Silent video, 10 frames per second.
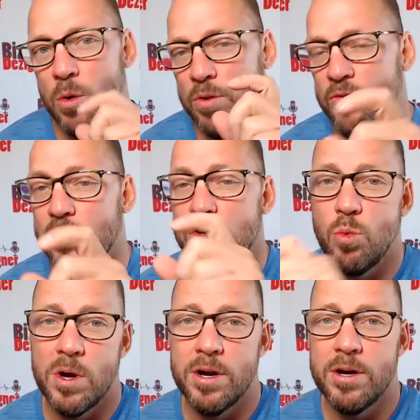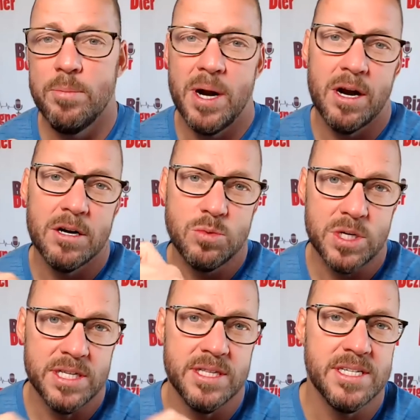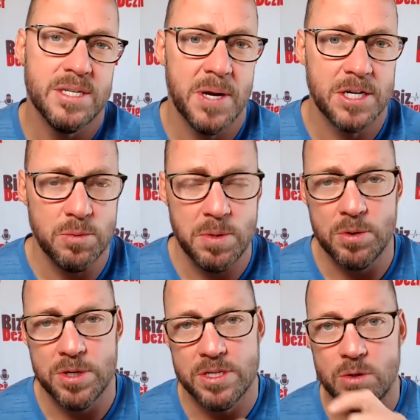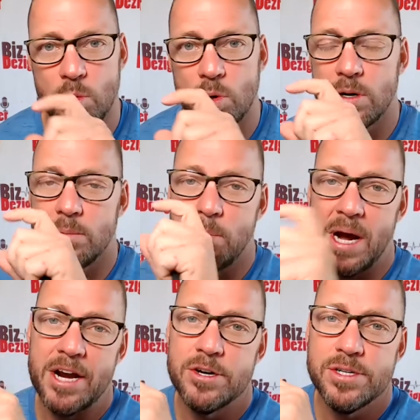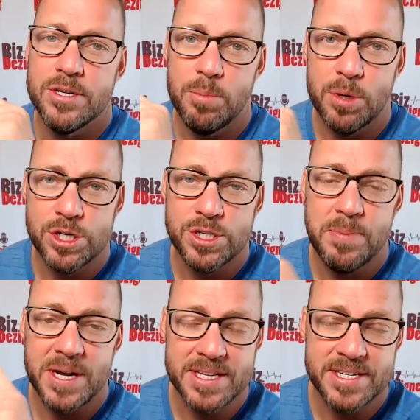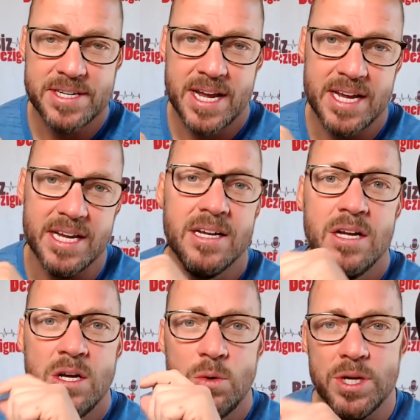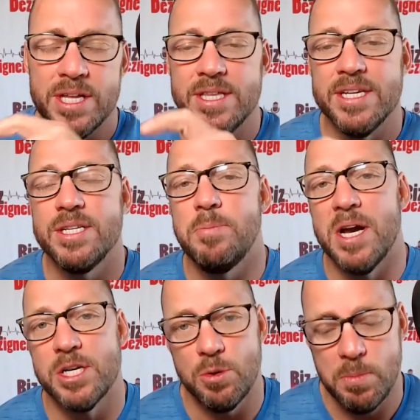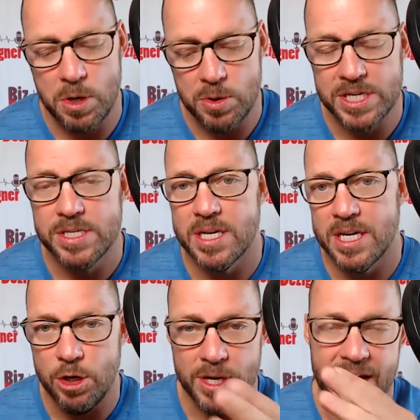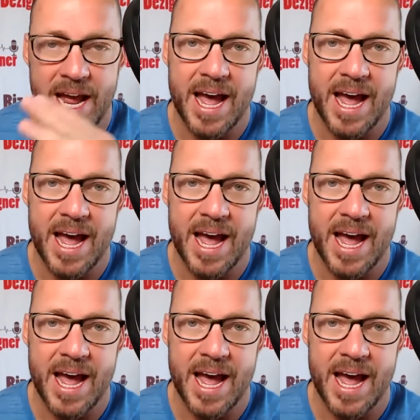or the first 100 buyers will get this special bonus, or buyers that purchase by this date will get this special bonus. And you can